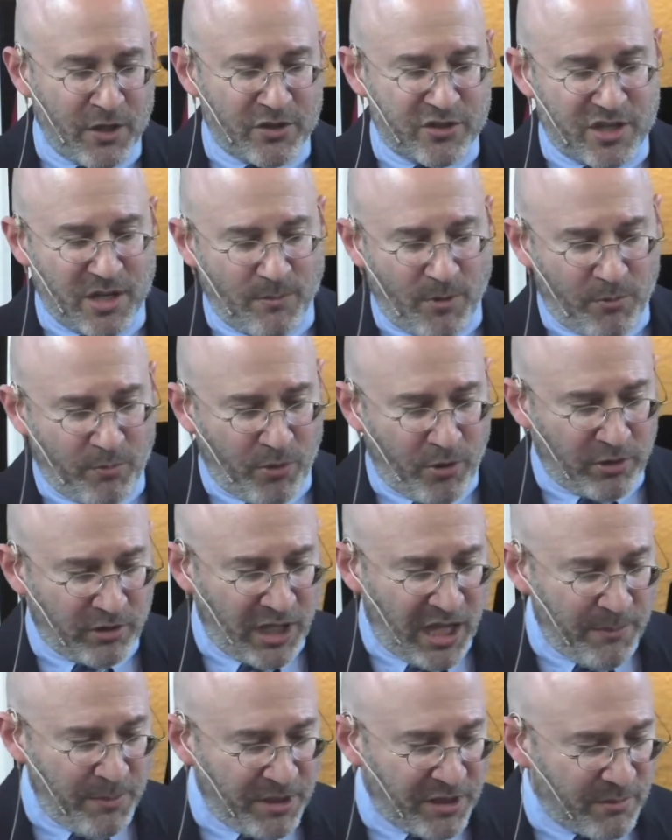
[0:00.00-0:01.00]
Some are
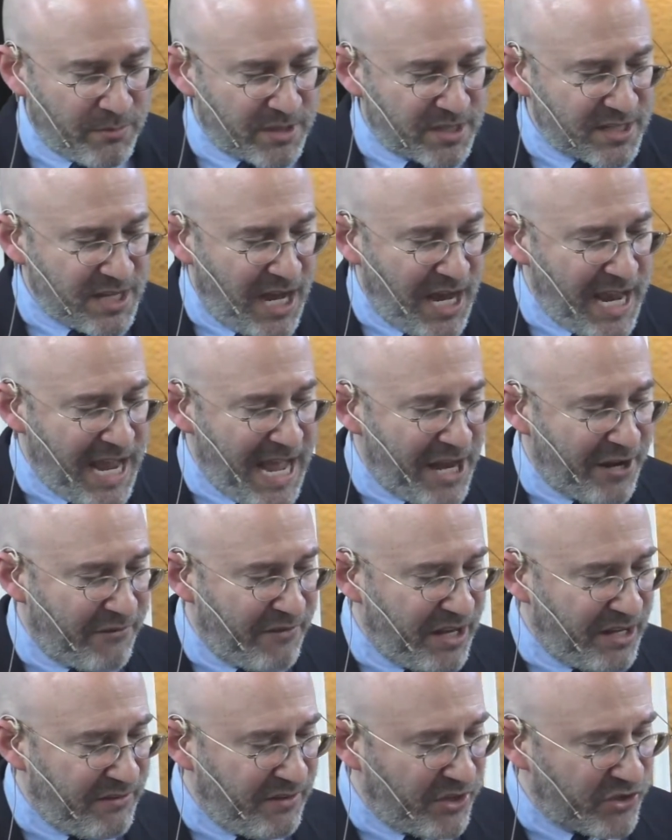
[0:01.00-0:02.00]
proclaiming the Messiah out
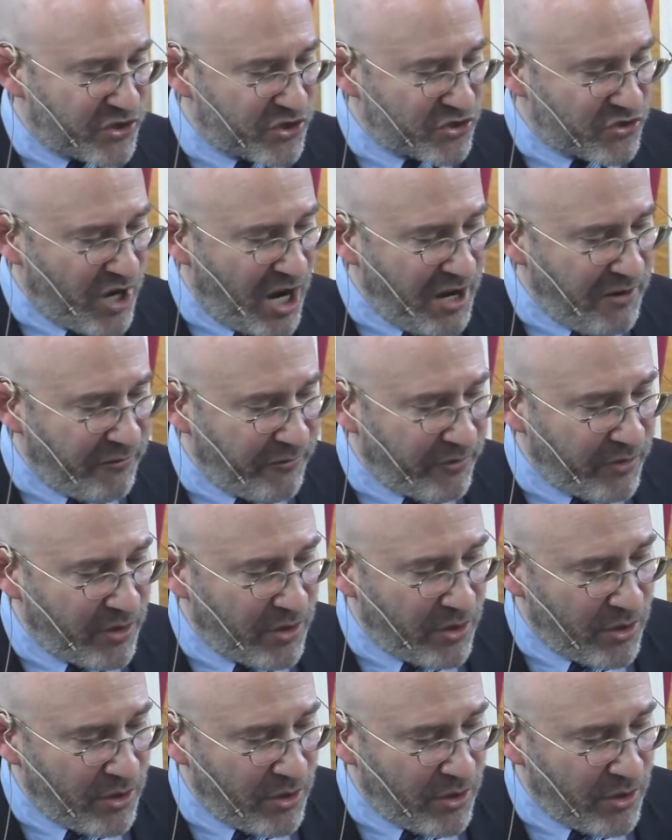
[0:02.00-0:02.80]
of envy and strife,